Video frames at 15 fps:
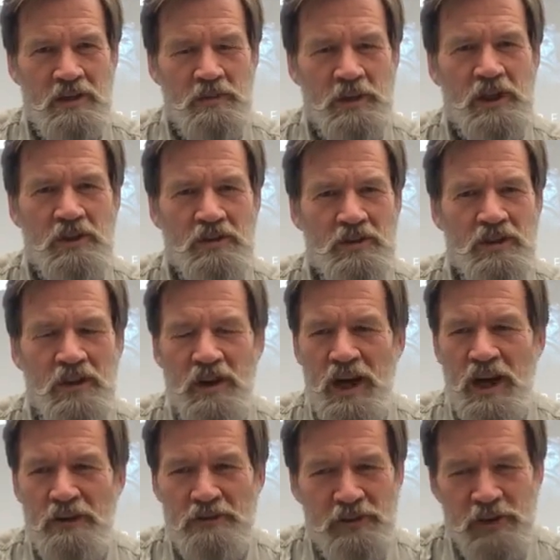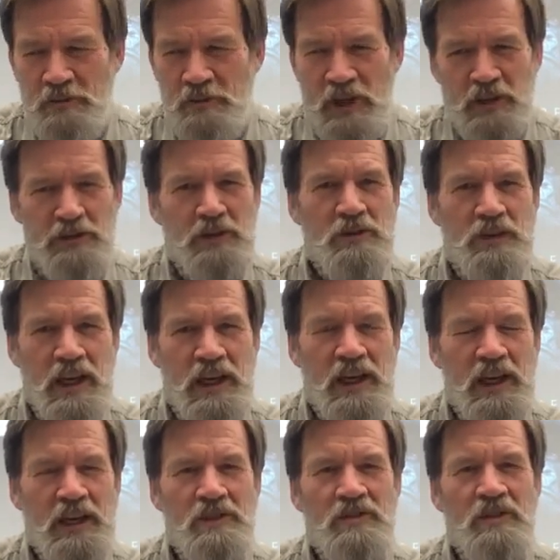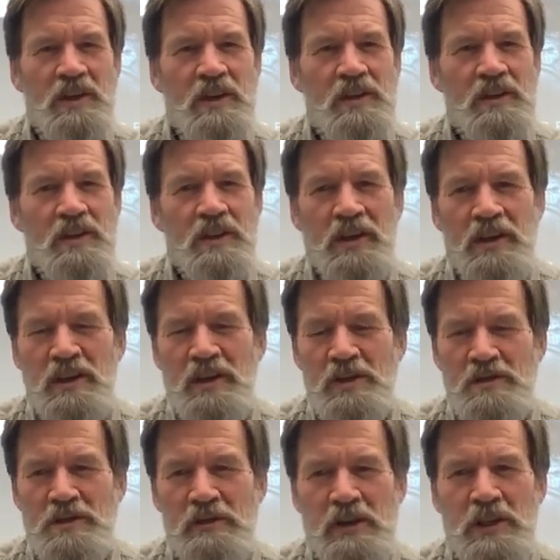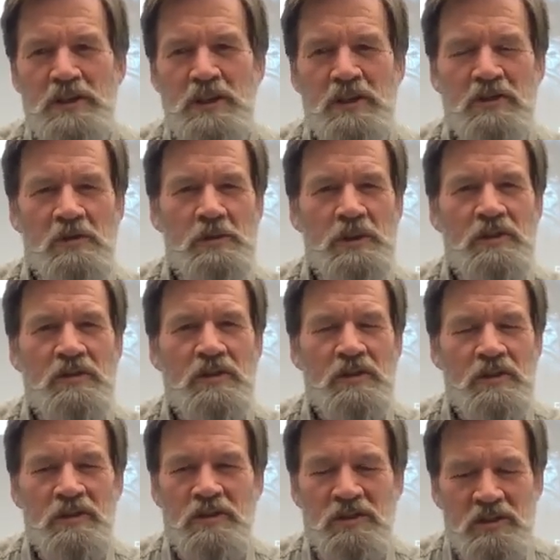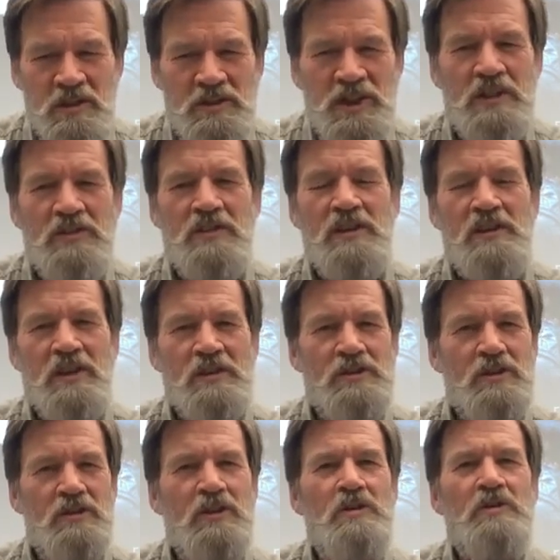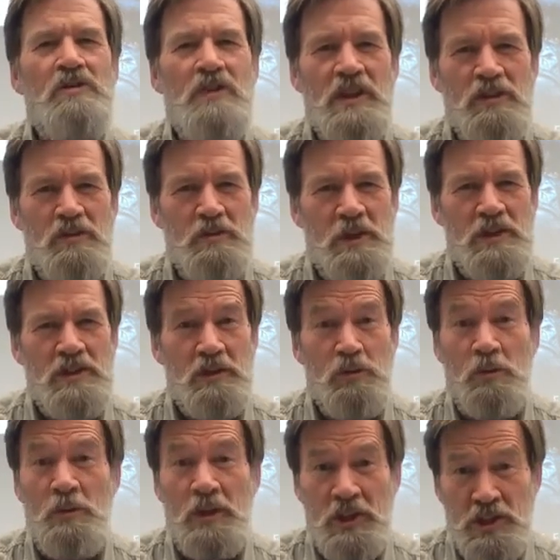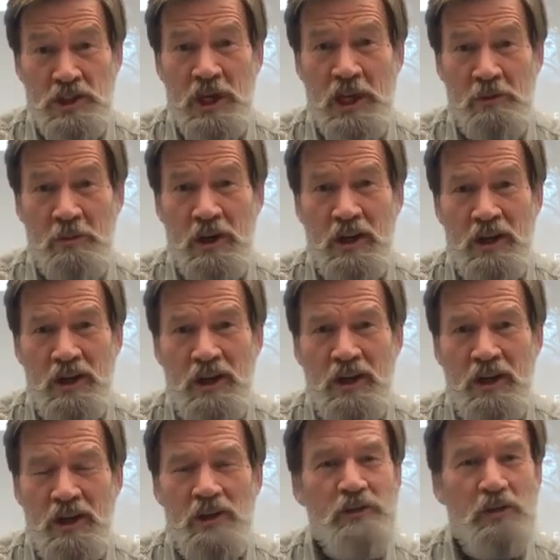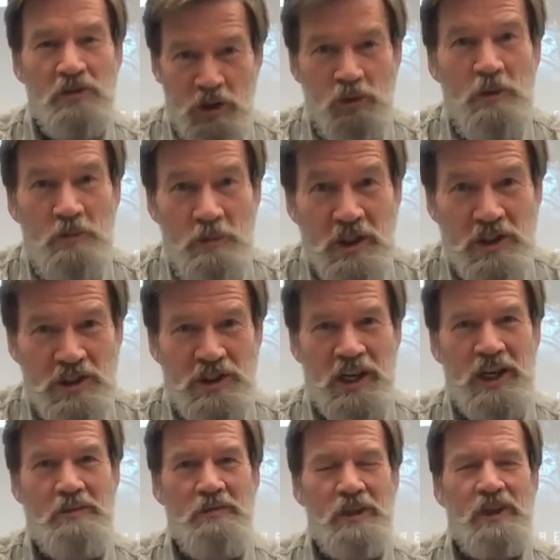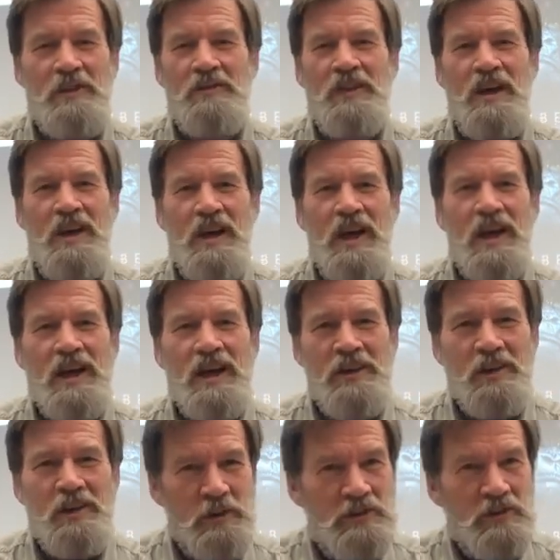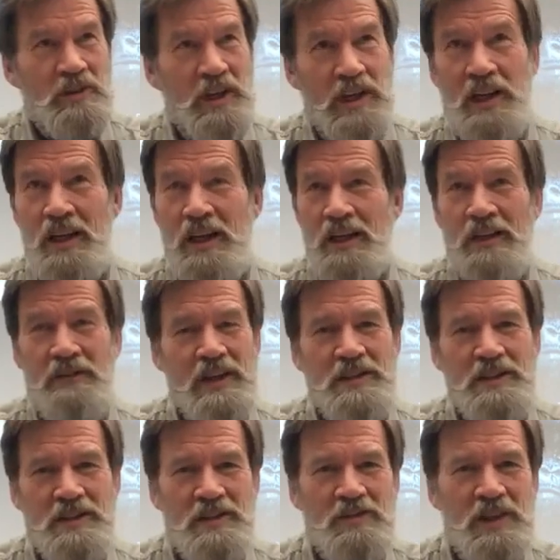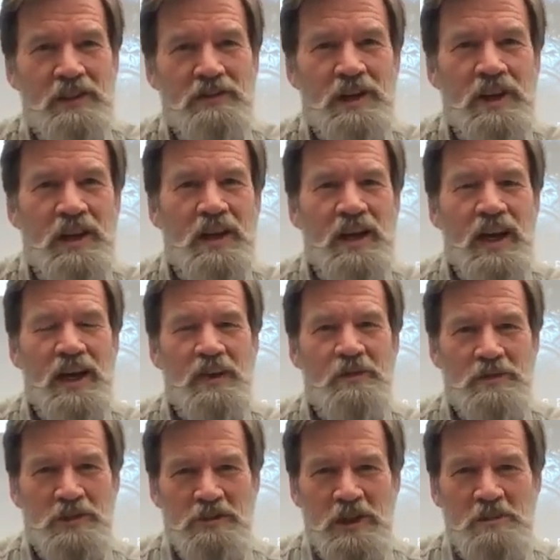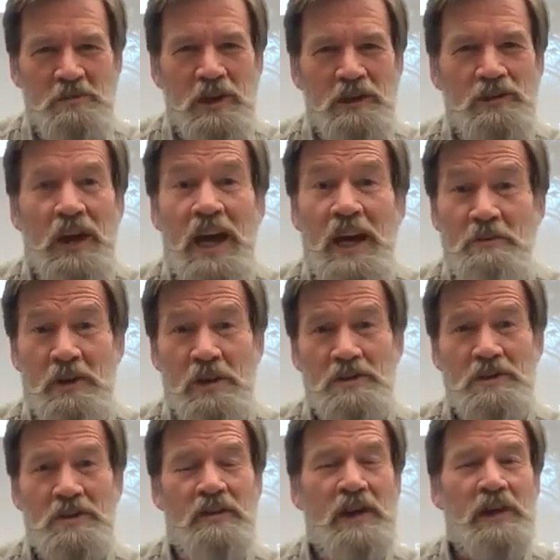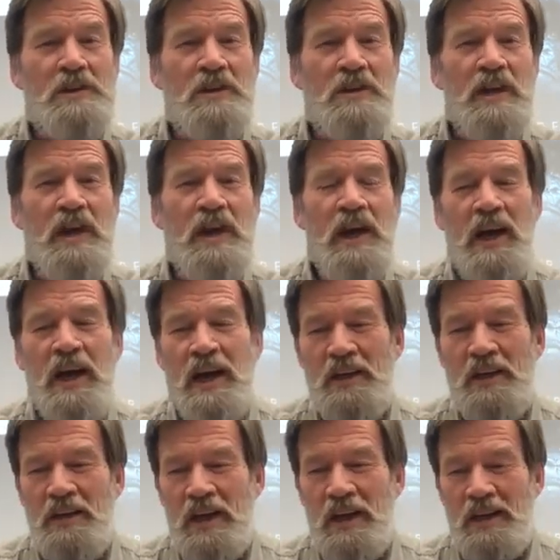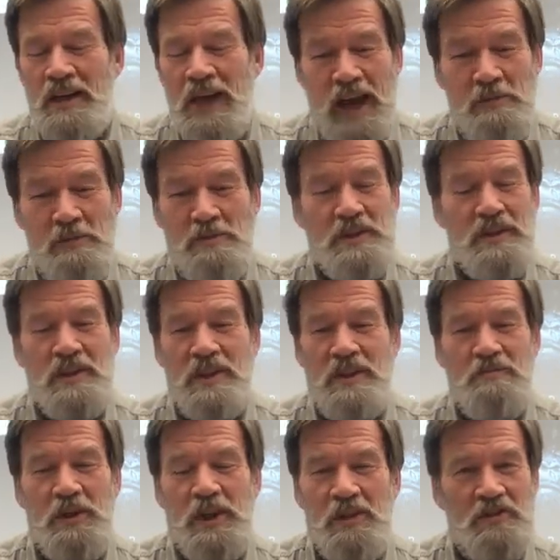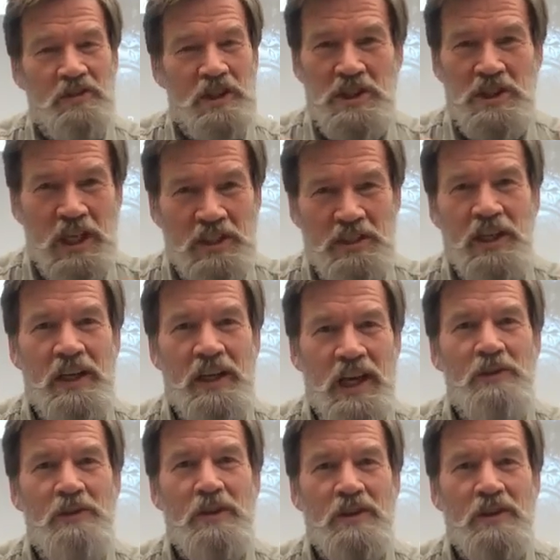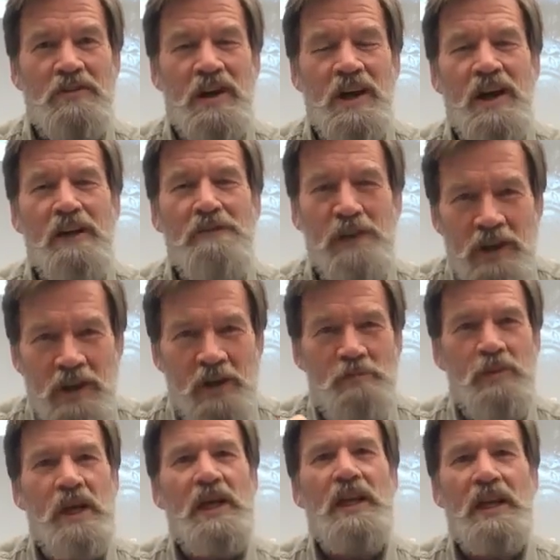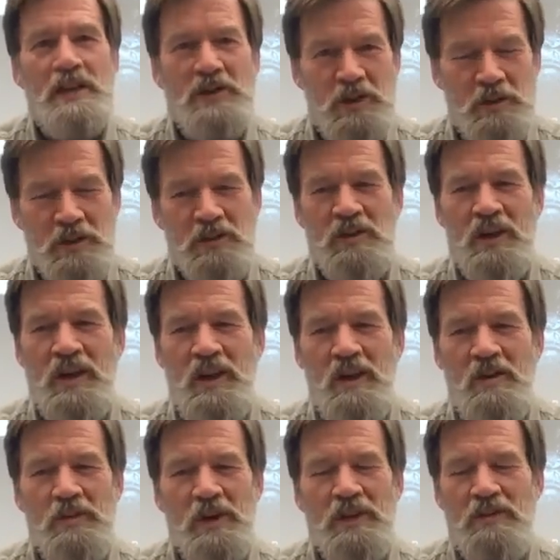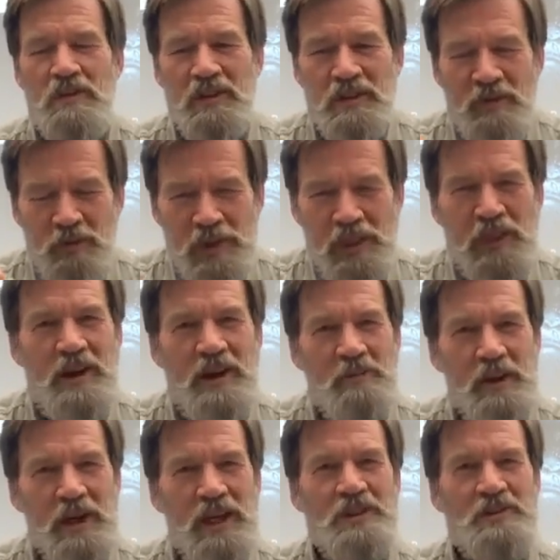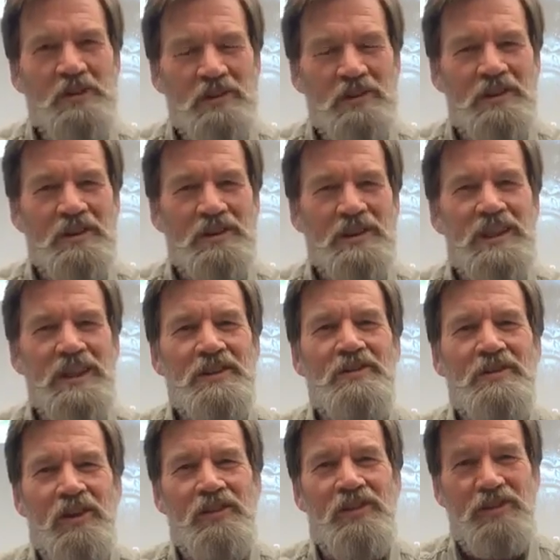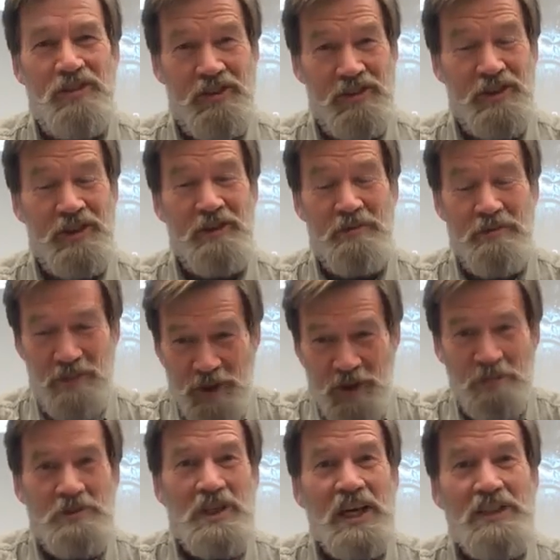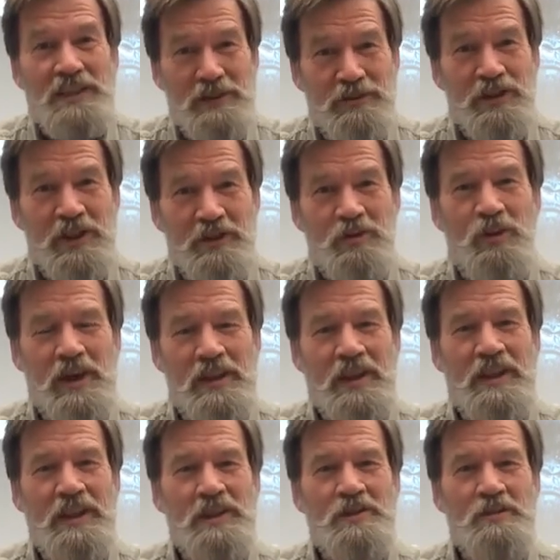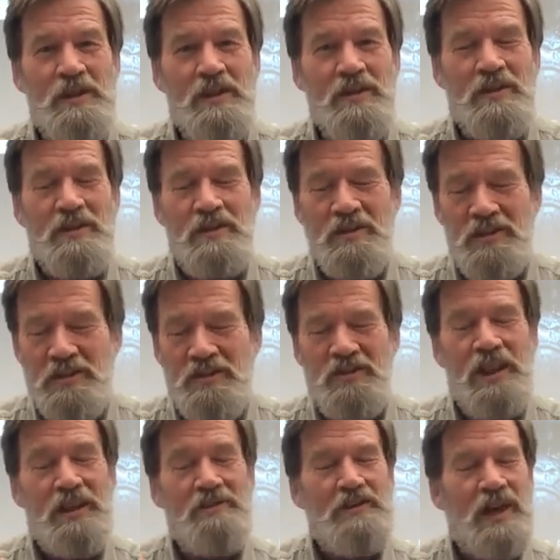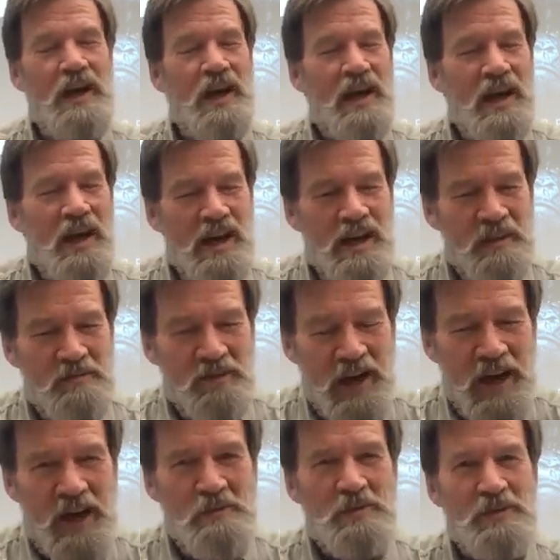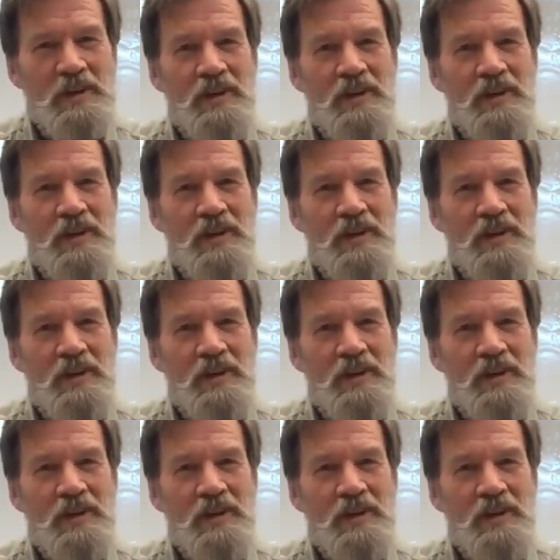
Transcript: Because for the past few decades, the conservationists have been suggesting that to lose these species would be a shame. And of course it would be a shame, because you know, we just had an event this evening to raise money for ape conservation. And apes, because they share DNA with us, are very appealing to us. But whether they're appealing to us or not is not the objective reason why they need to be saved. Apes